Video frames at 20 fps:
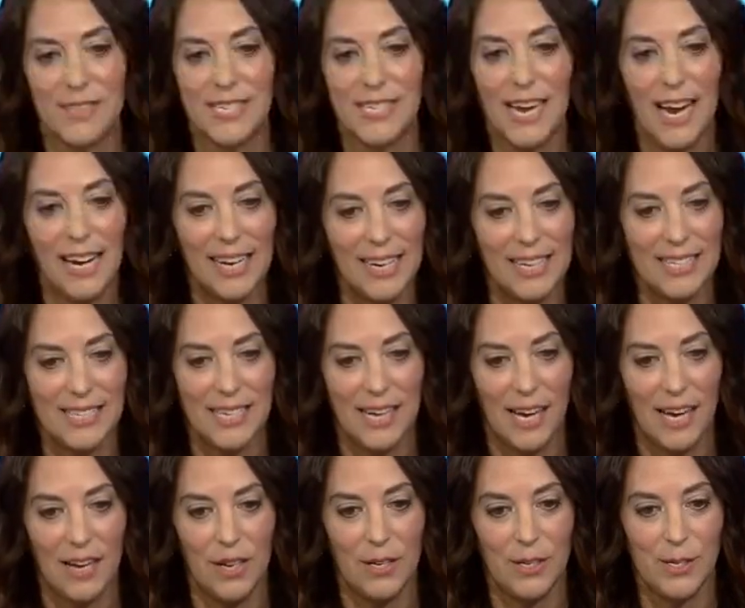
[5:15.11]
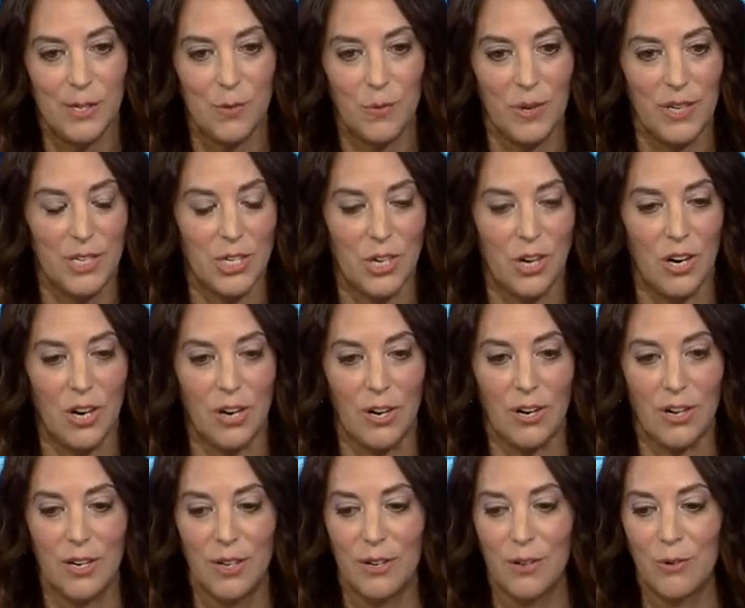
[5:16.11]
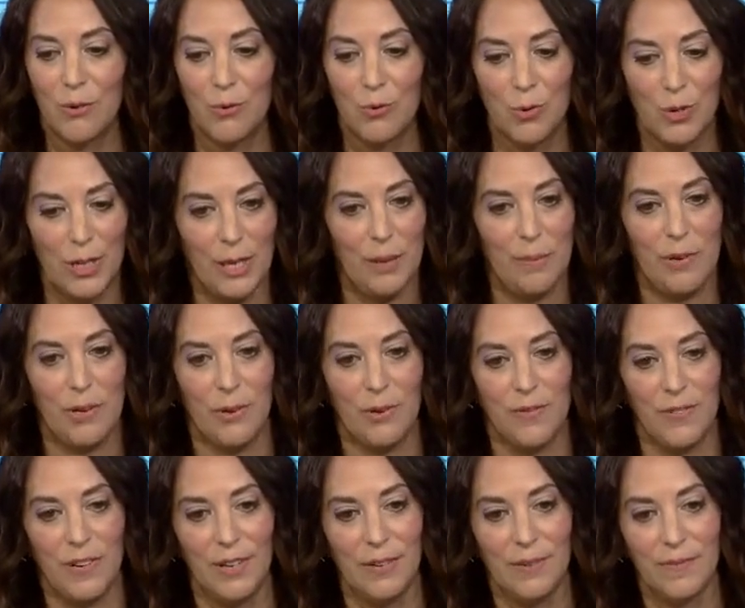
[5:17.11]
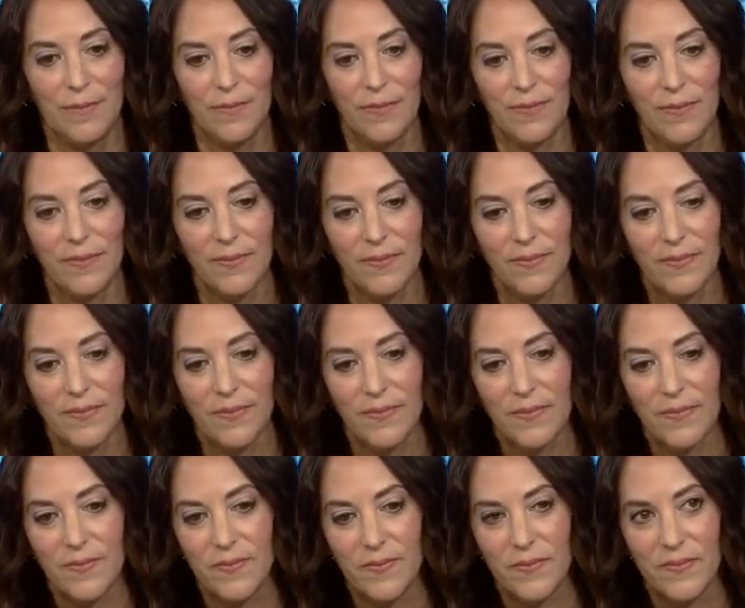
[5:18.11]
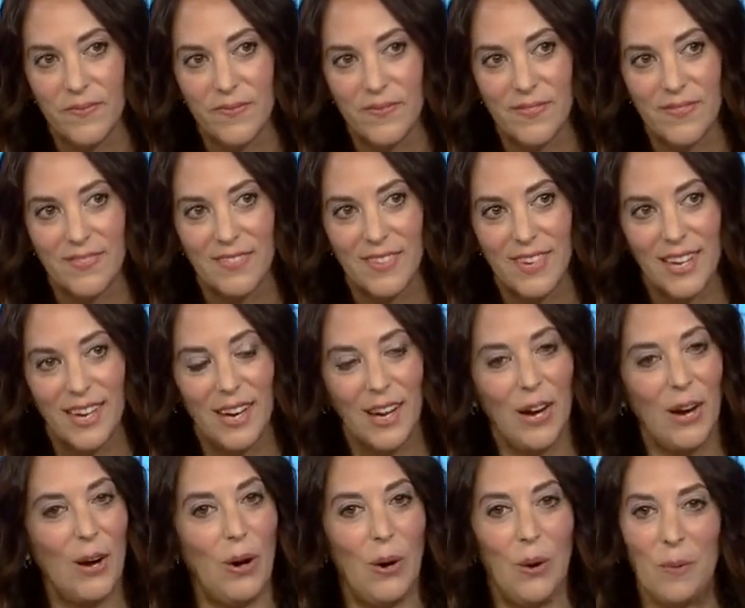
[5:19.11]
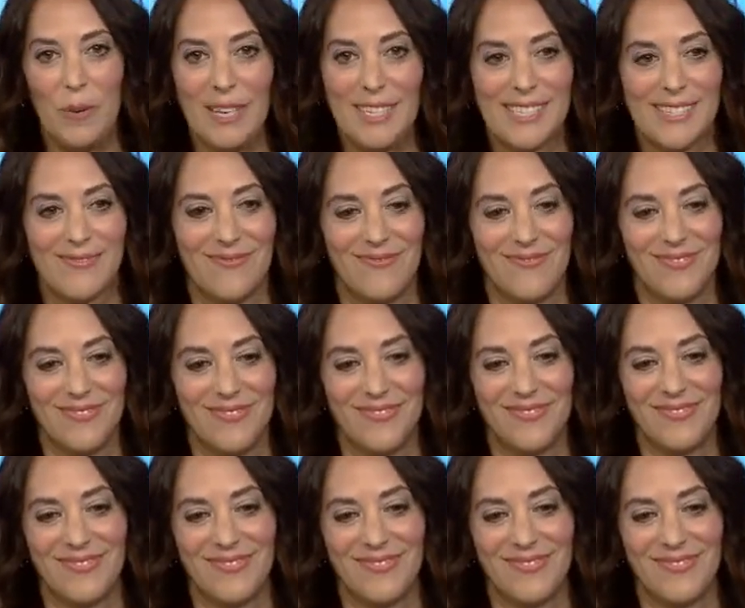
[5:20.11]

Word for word: stacking styles, which are really beautiful. Because yeah, more is always better, in my opinion. Always. Always